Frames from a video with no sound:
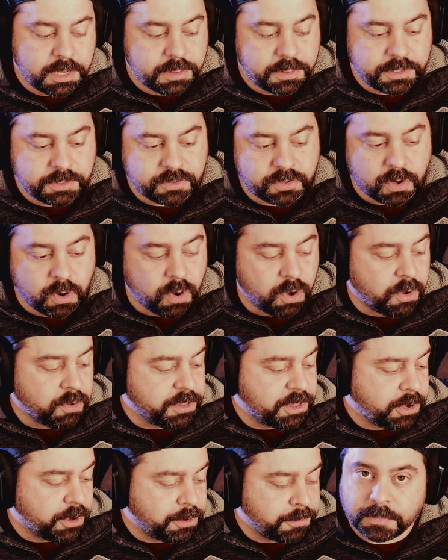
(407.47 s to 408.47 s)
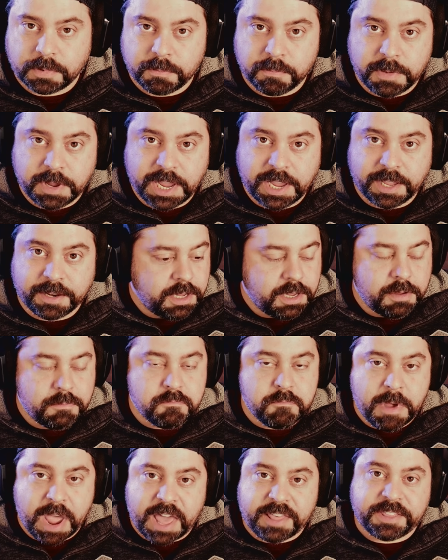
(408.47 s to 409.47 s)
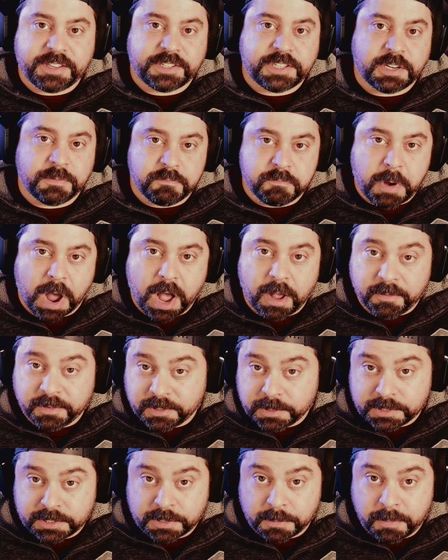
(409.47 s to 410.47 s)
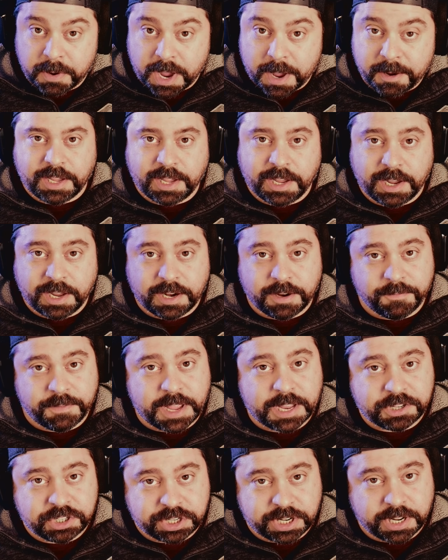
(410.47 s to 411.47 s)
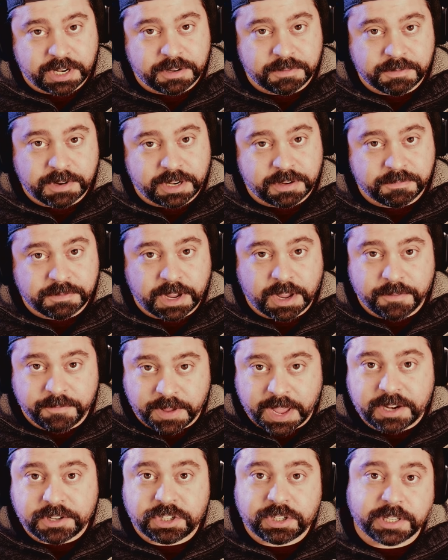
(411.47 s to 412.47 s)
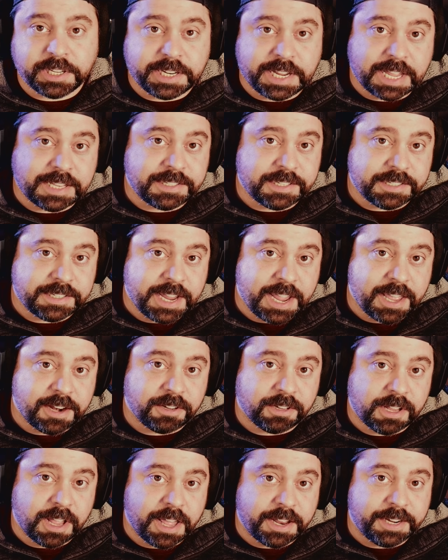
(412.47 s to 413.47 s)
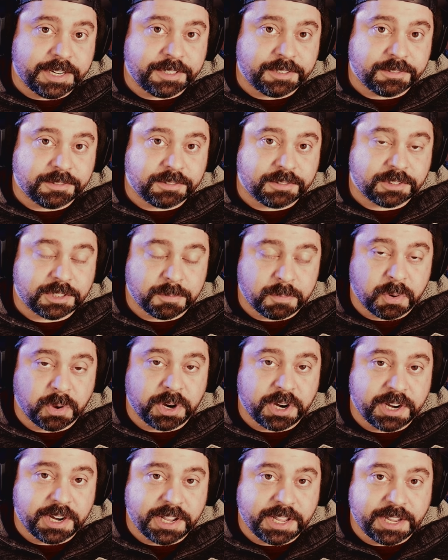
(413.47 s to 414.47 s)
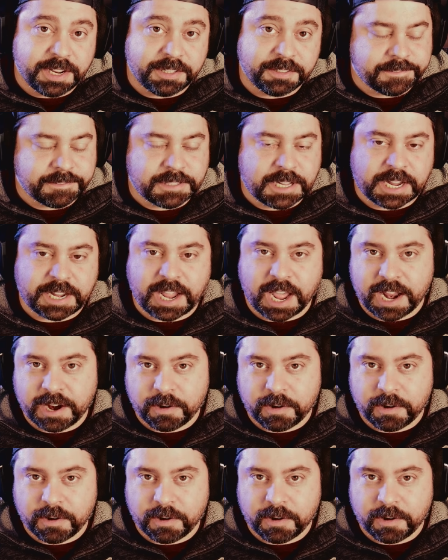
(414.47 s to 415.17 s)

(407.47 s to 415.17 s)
This goal, though, man, Matheson bobbles the puck, and Ovechkin eventually gets his handle on it to put it in. I kind of